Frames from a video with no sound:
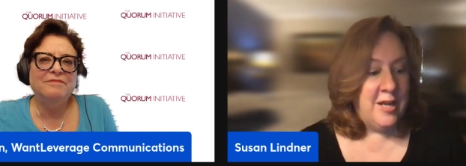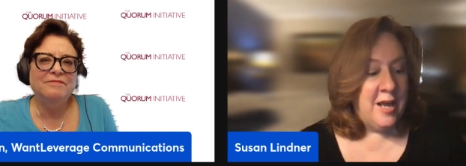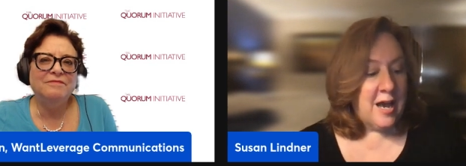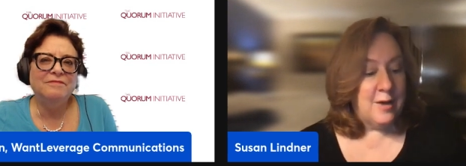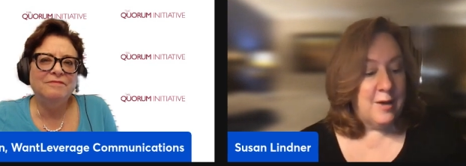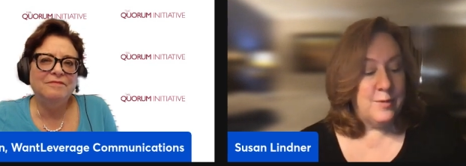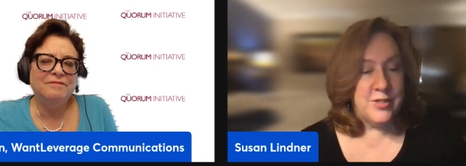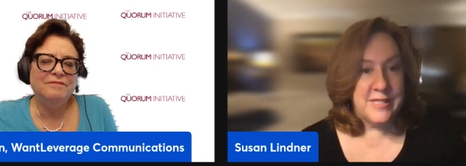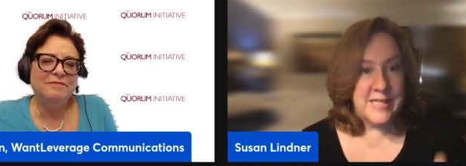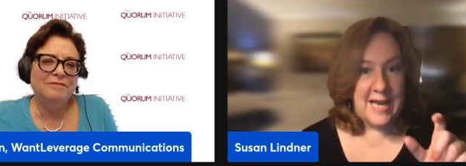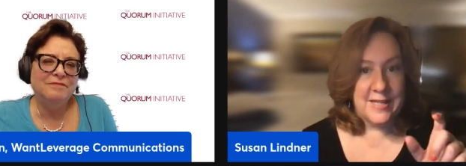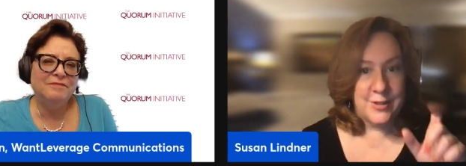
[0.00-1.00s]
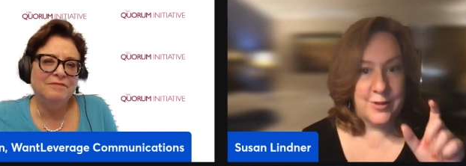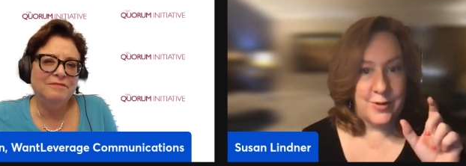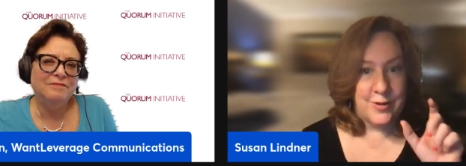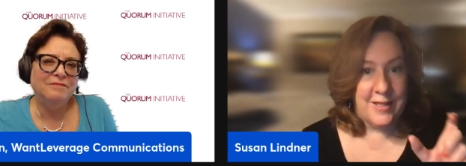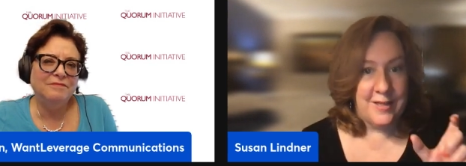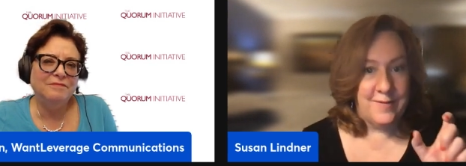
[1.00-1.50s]
Speaker 1: I would just ask you to
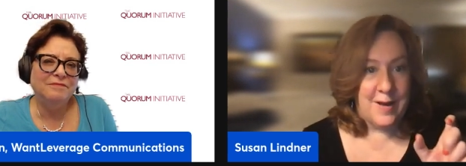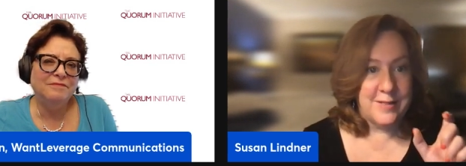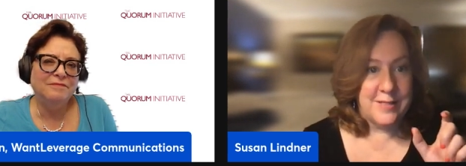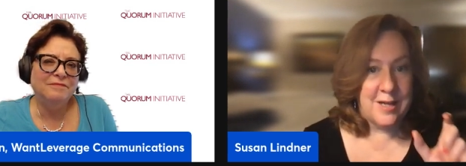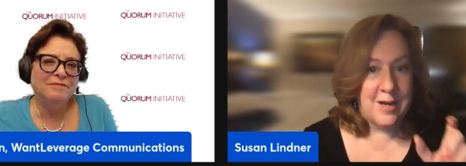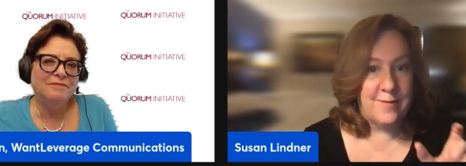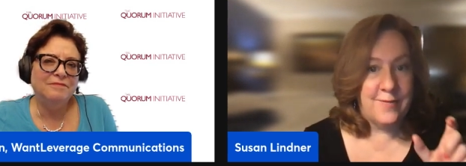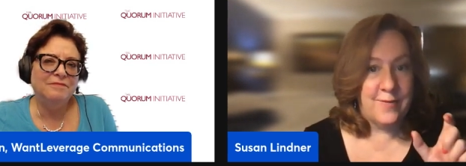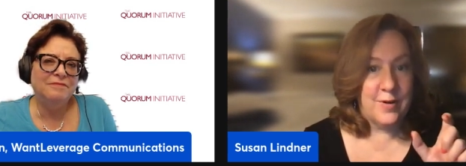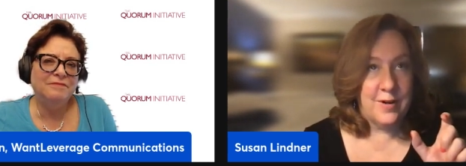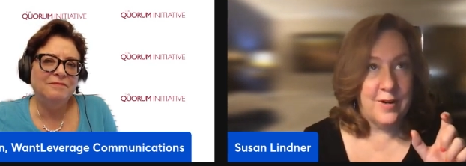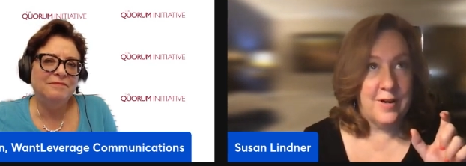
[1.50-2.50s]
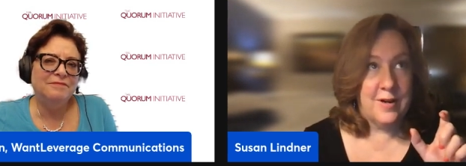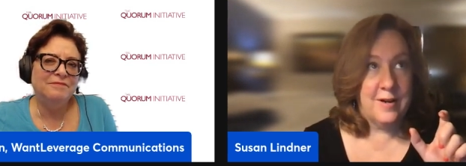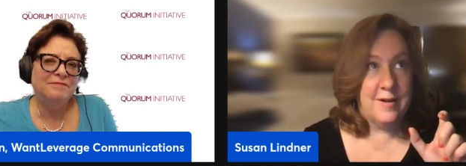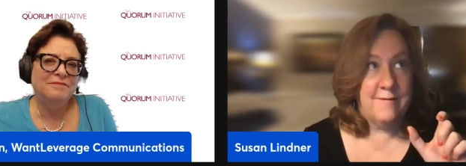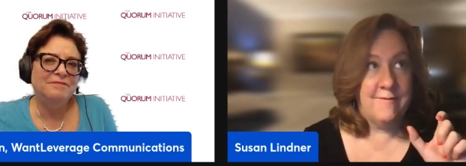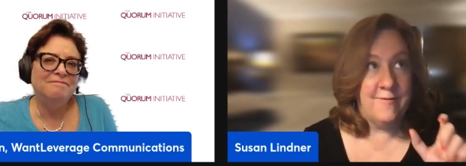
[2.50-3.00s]
think about tough
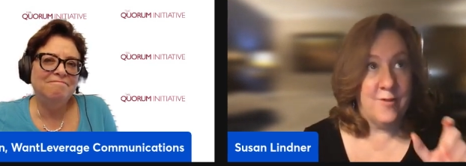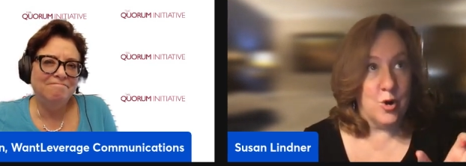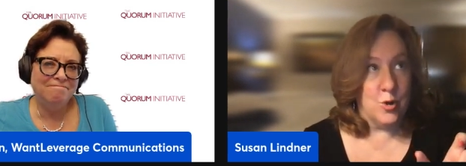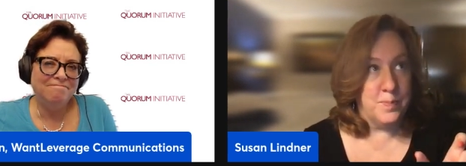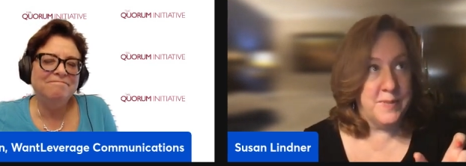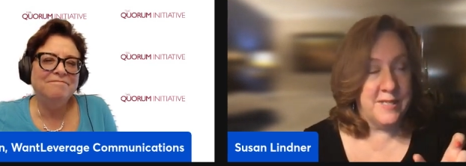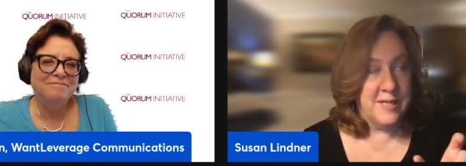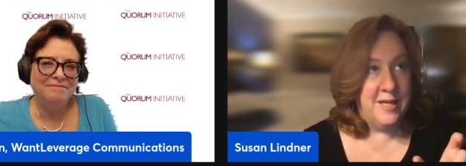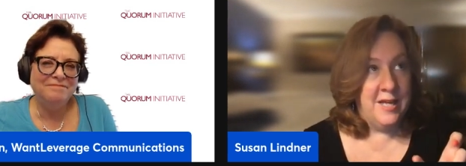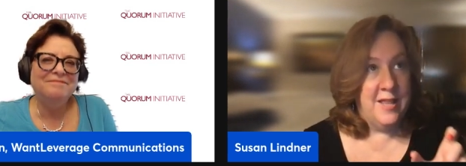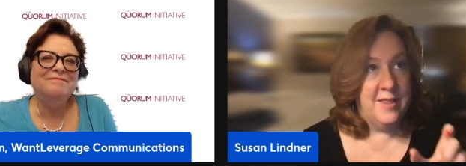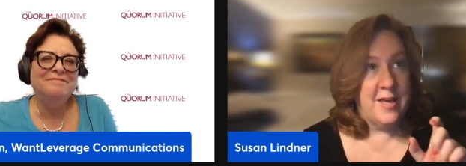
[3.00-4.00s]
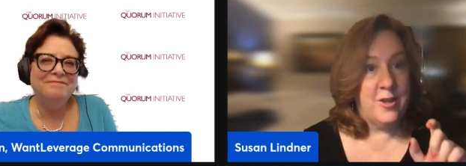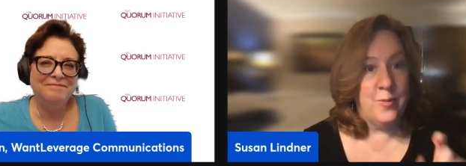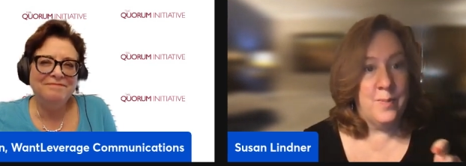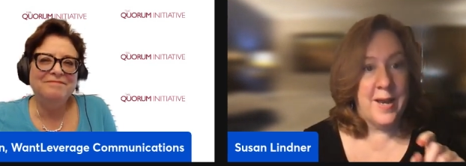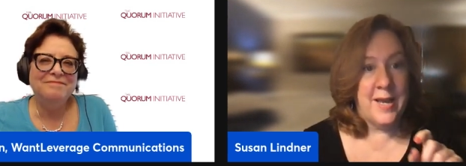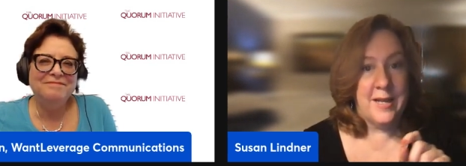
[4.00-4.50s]
verbs that you
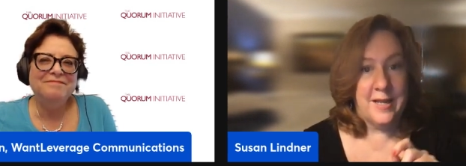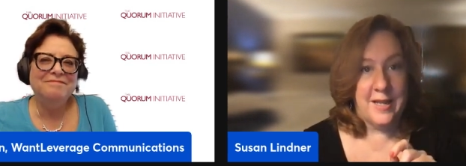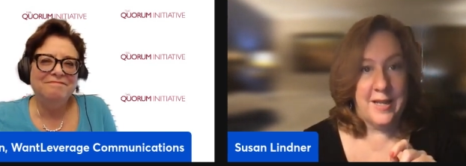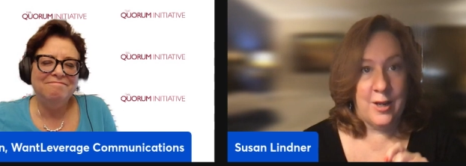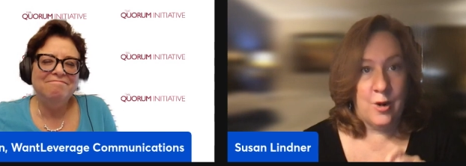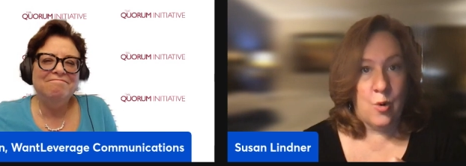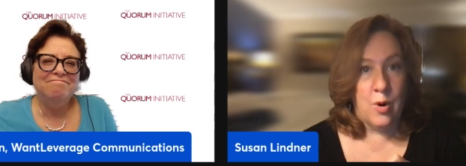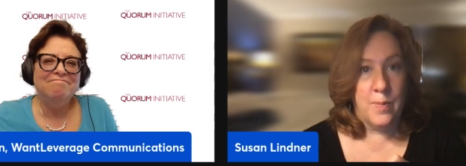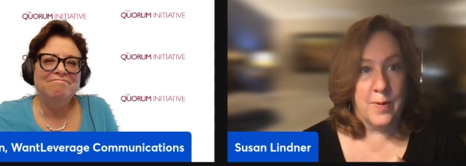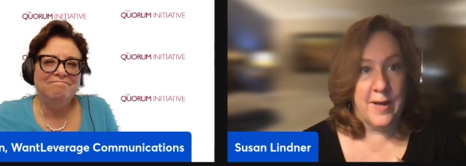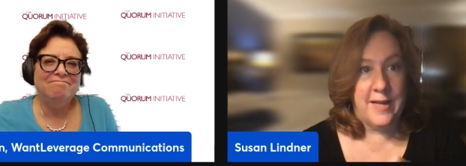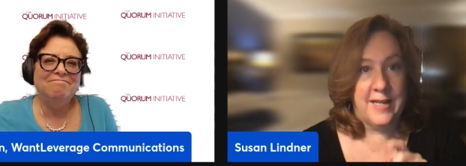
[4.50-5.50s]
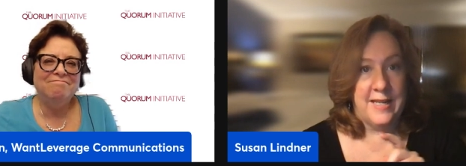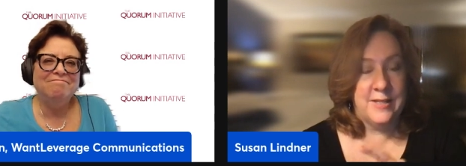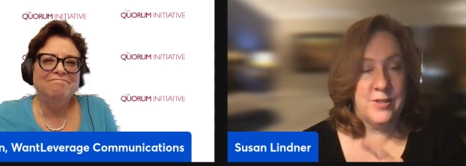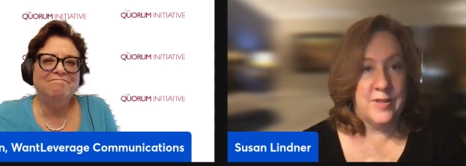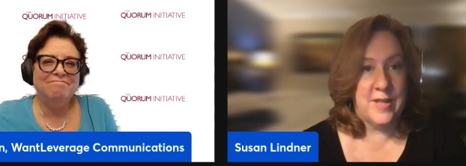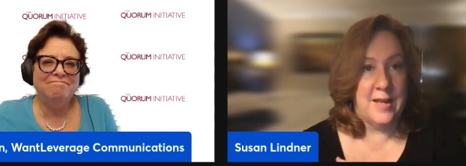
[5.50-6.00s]
might incorporate into
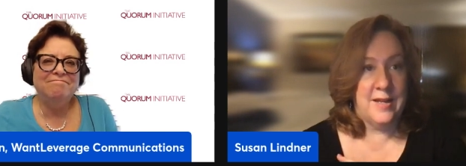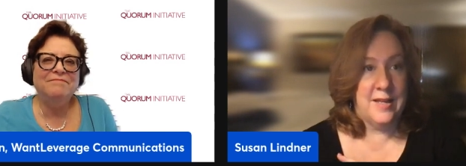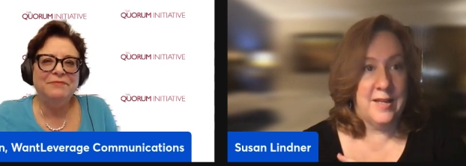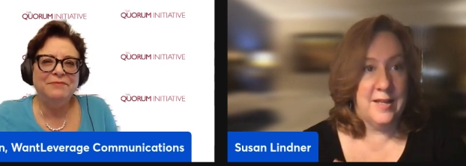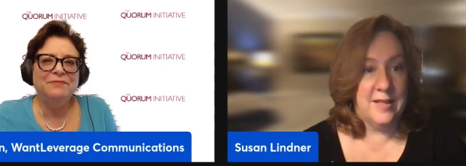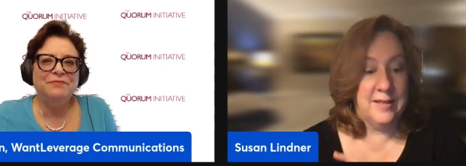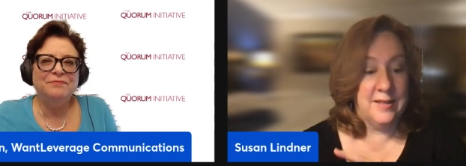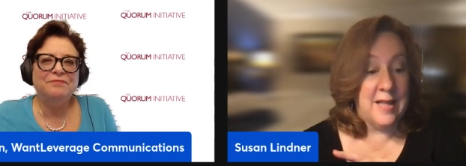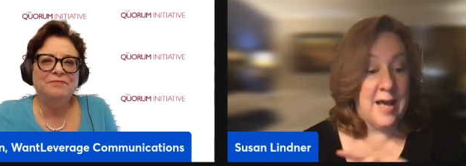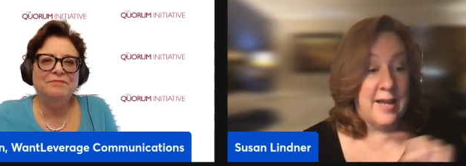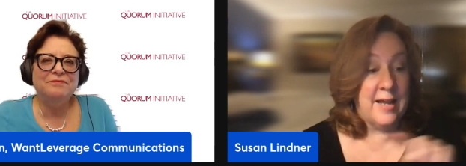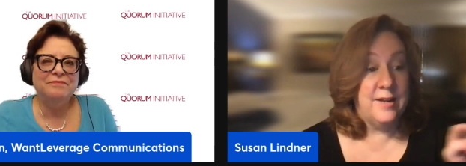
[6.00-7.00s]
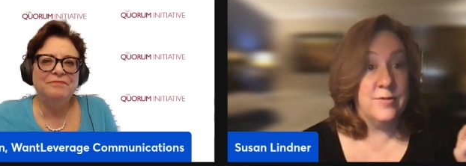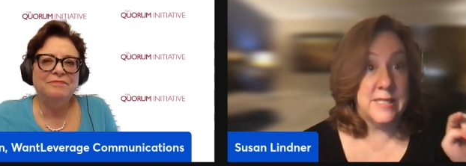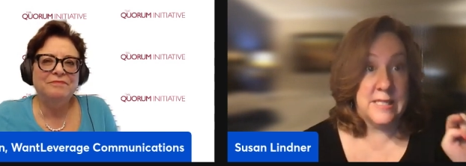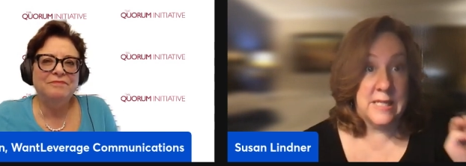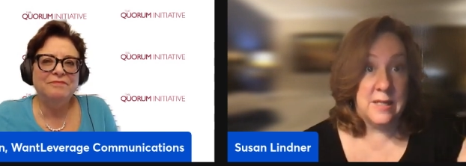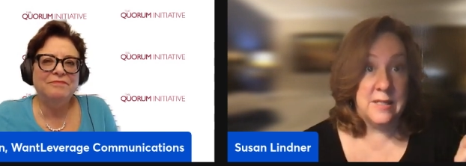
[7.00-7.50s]
that line of
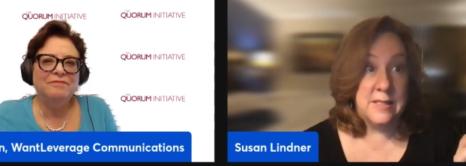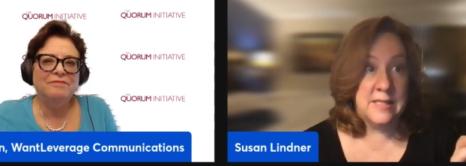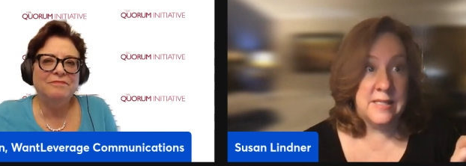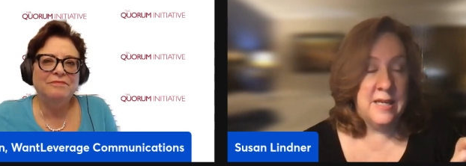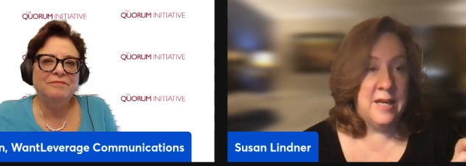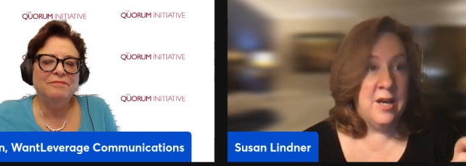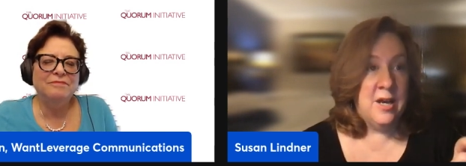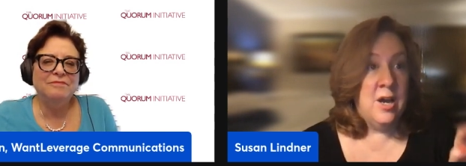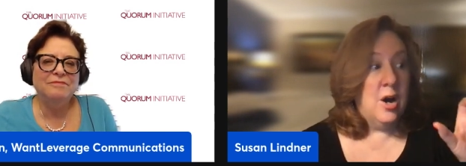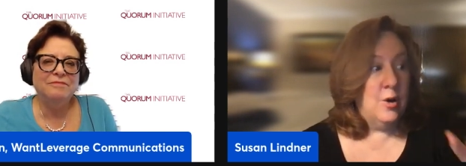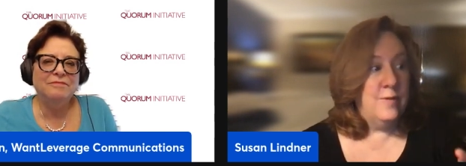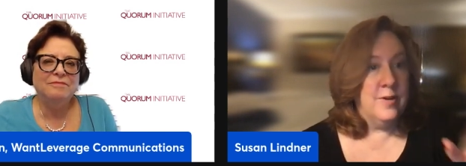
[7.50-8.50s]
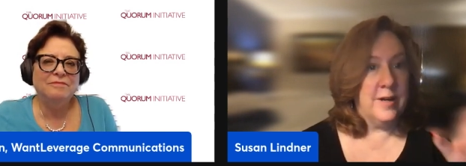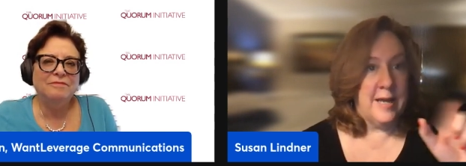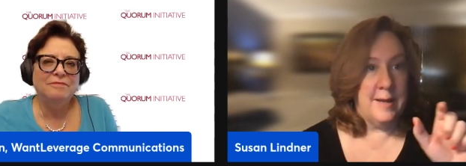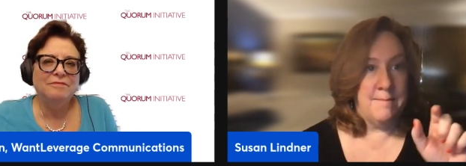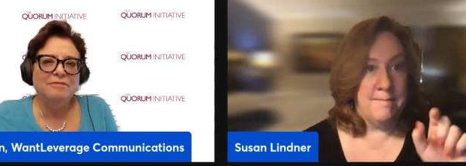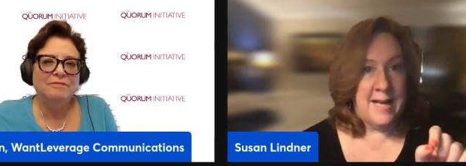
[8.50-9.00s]
results
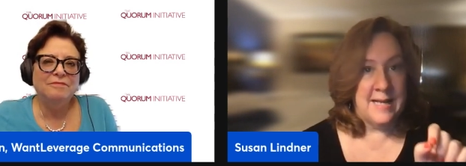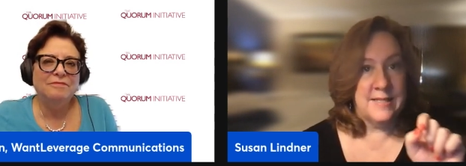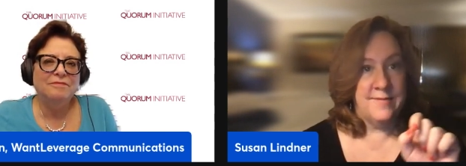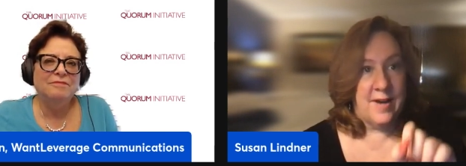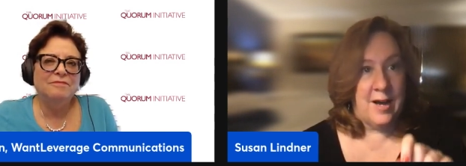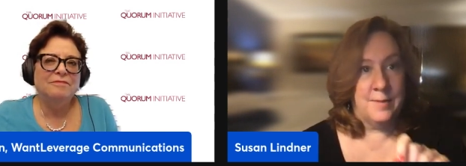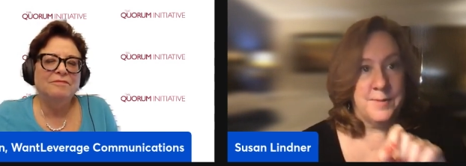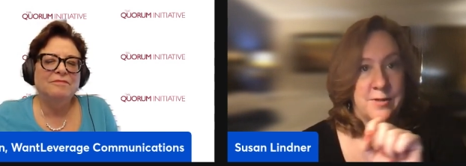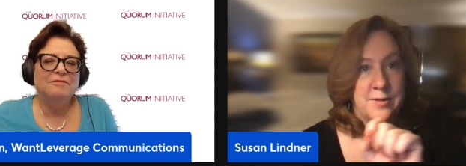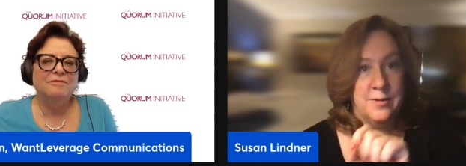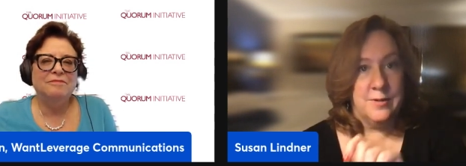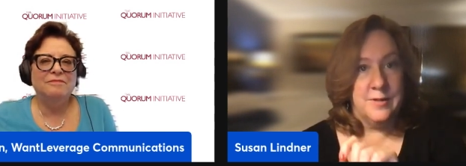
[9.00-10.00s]
overcame massive obstacles